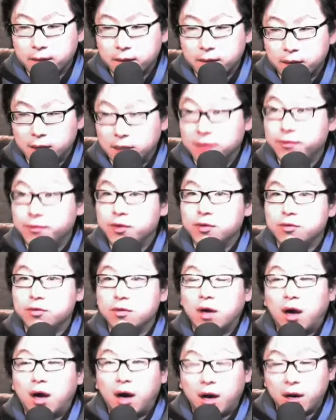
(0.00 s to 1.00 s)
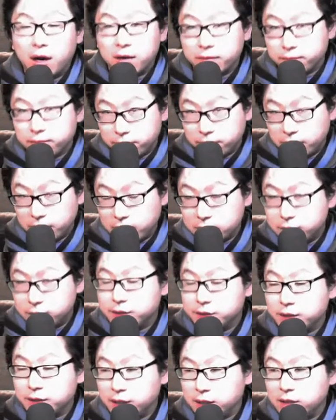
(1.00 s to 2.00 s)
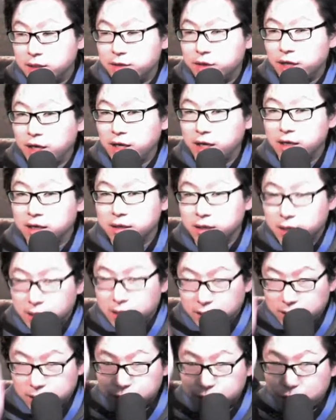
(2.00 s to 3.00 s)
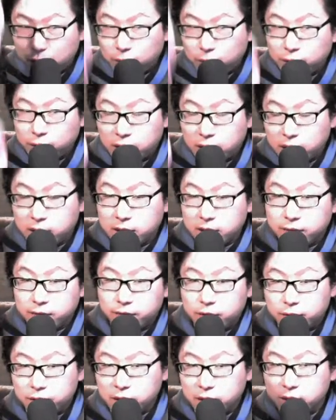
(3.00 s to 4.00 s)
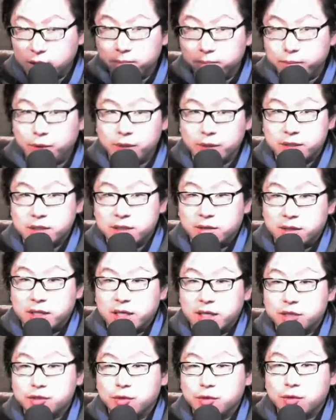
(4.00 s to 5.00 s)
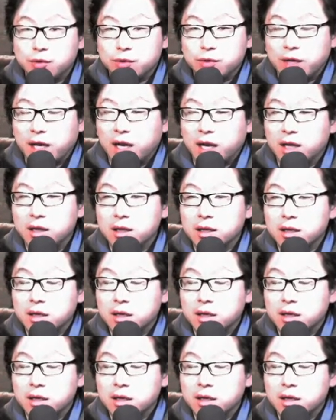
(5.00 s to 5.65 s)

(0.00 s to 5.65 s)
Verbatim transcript: And if you are interested in learning in the shortcut, if you need personal attention to get it